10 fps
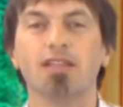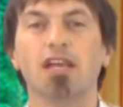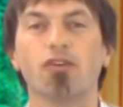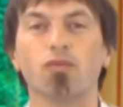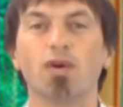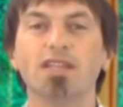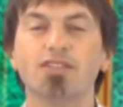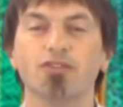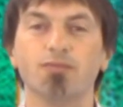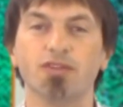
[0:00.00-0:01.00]
Now, in
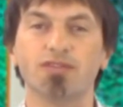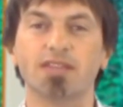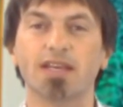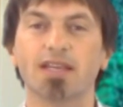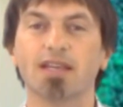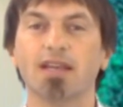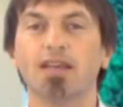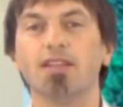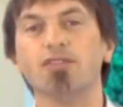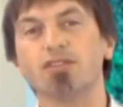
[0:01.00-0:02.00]
Western music,
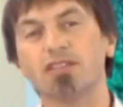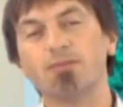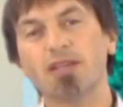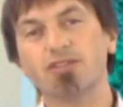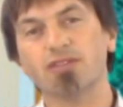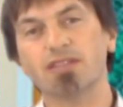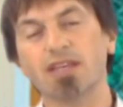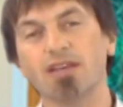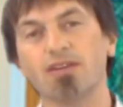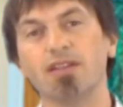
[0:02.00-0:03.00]
there's a special
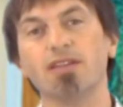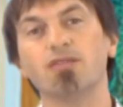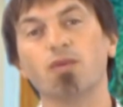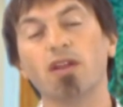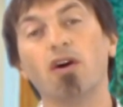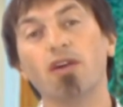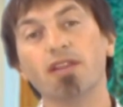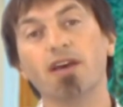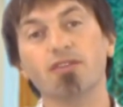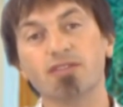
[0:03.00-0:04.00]
scale, and it's what all
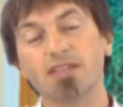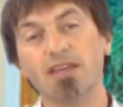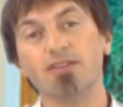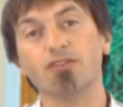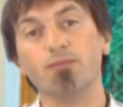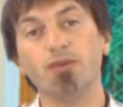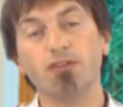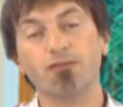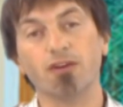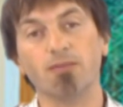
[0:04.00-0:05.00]
the other scales are
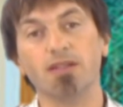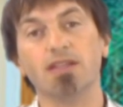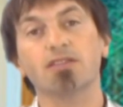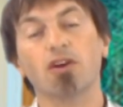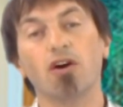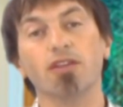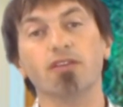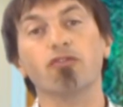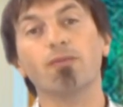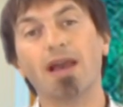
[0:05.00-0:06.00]
built from, and it's called
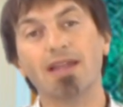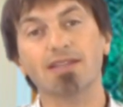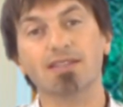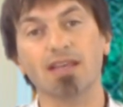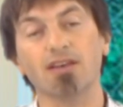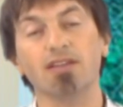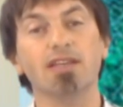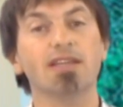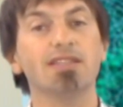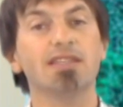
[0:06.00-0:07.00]
the chromatic scale, and
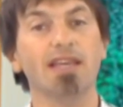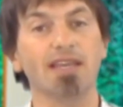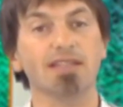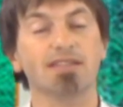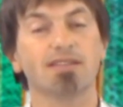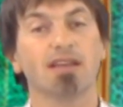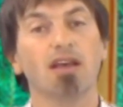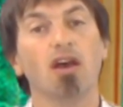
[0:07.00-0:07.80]
it contains